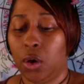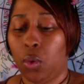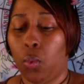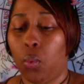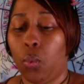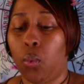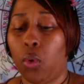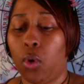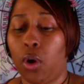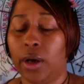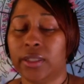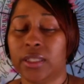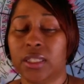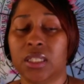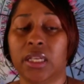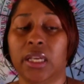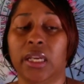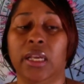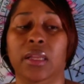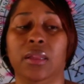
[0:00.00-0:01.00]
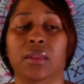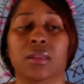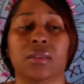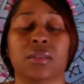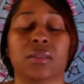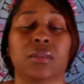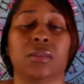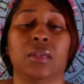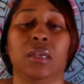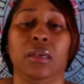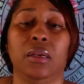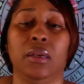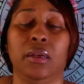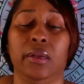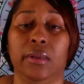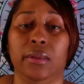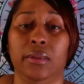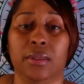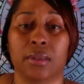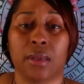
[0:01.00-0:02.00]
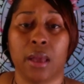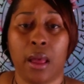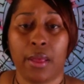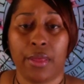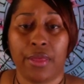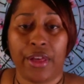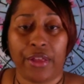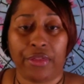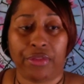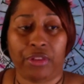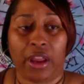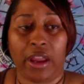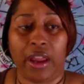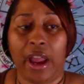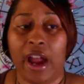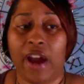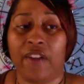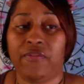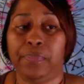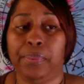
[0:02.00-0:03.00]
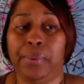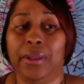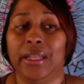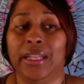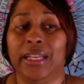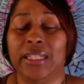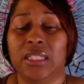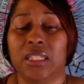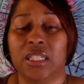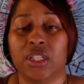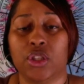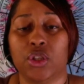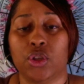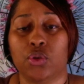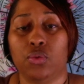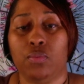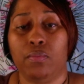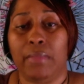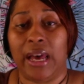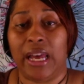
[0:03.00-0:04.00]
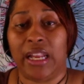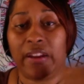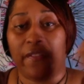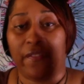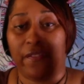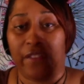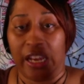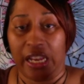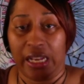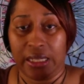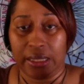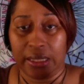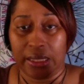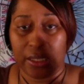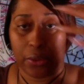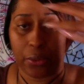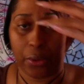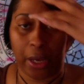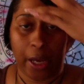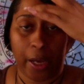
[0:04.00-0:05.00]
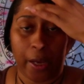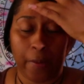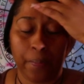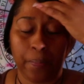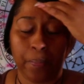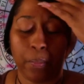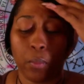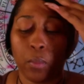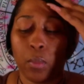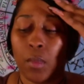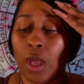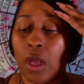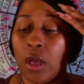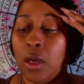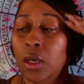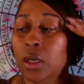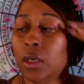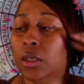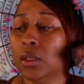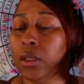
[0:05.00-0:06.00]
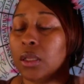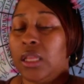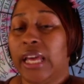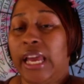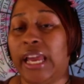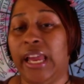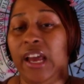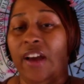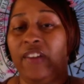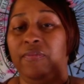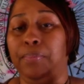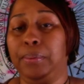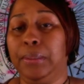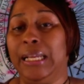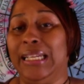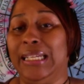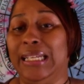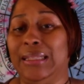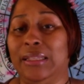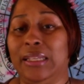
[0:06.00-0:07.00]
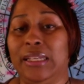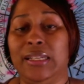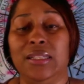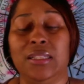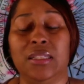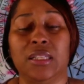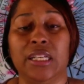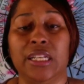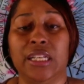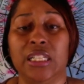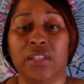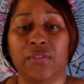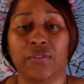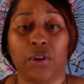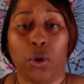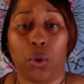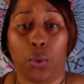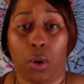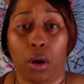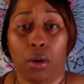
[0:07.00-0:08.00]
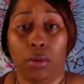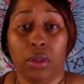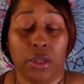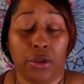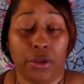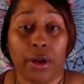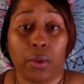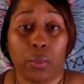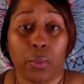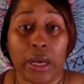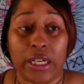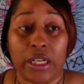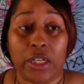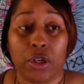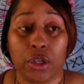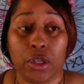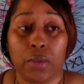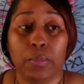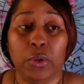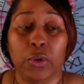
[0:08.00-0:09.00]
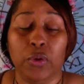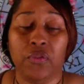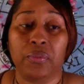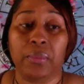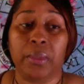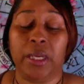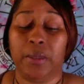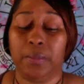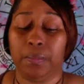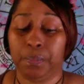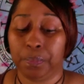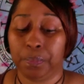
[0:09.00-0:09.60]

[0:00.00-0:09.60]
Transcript: wanting the seeds that they have planted to manifest, okay? They have planted these seeds for growth and they're waiting on the movement.